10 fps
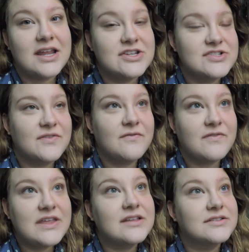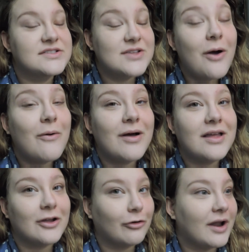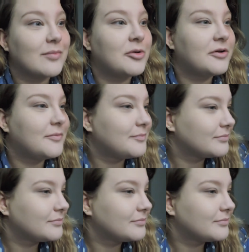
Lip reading: It just feels so incredible.